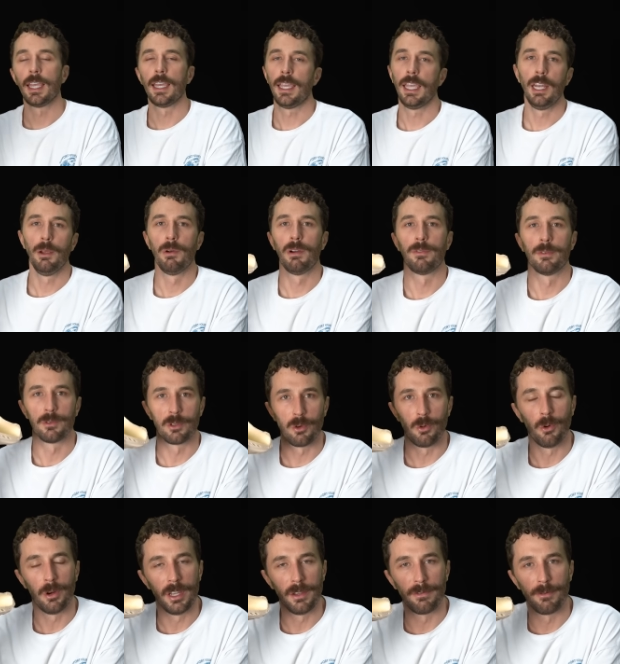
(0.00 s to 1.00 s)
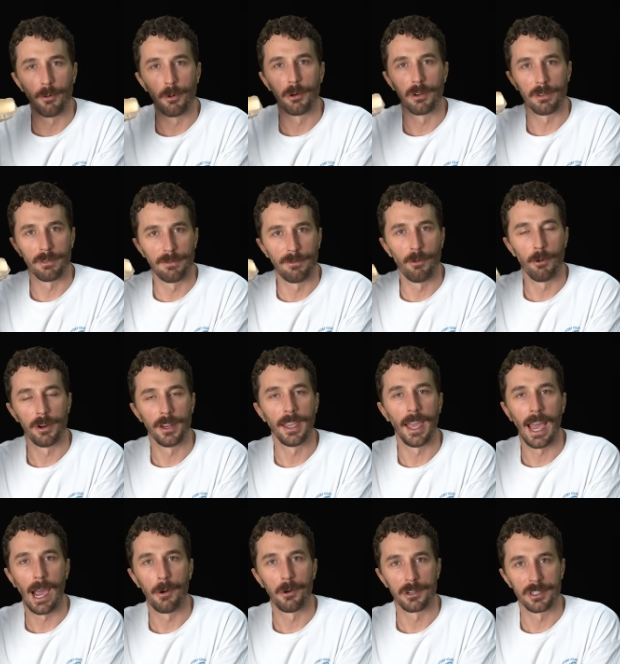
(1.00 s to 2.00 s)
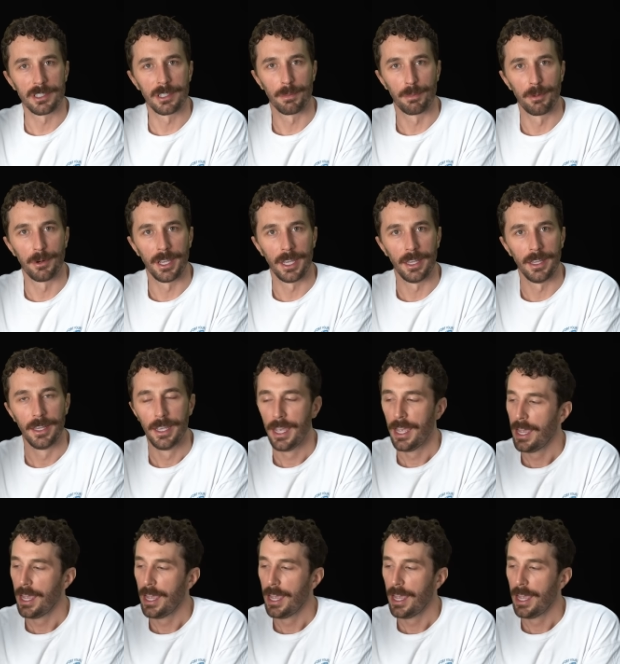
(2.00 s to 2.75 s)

take anywhere from 24 to 40 hours to print.